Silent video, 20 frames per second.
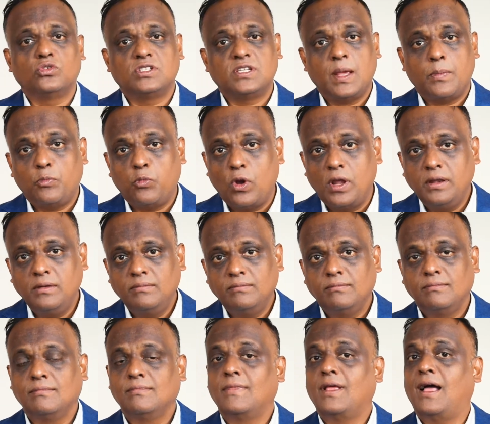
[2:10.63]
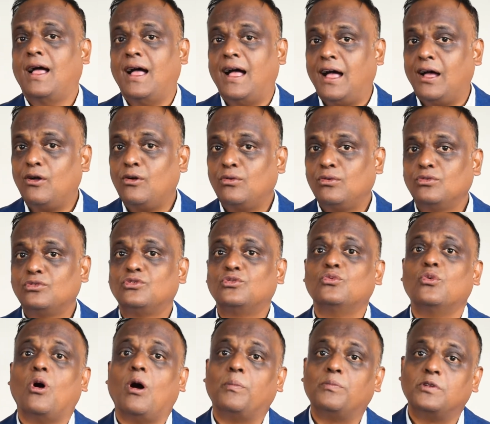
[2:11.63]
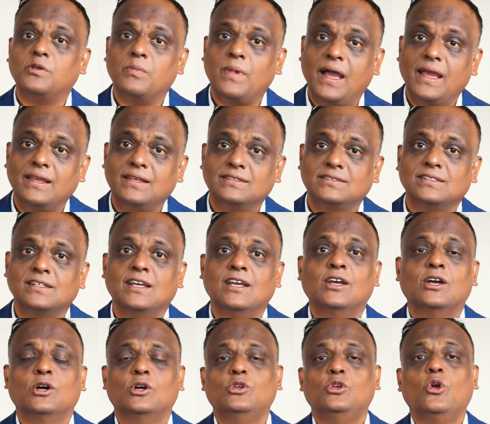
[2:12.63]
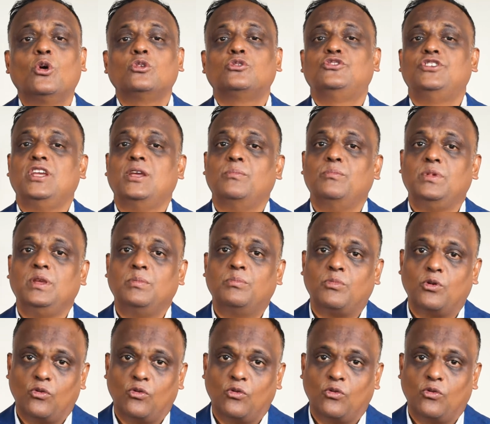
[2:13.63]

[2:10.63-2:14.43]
step 1, how to optimize your GMB